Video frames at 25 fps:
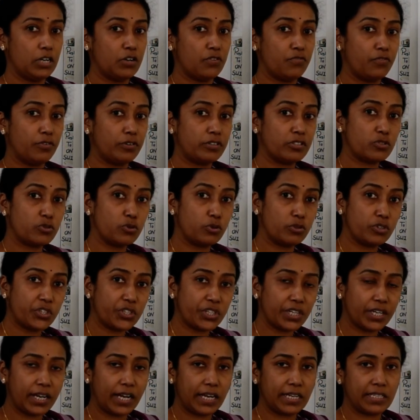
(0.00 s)
for
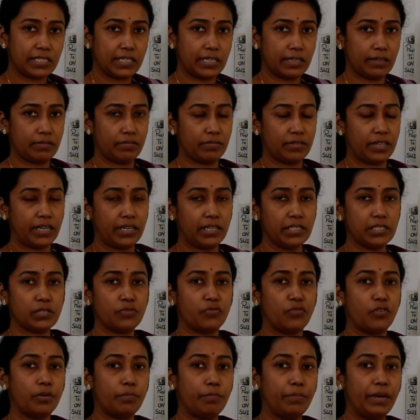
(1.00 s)
socializing, that is for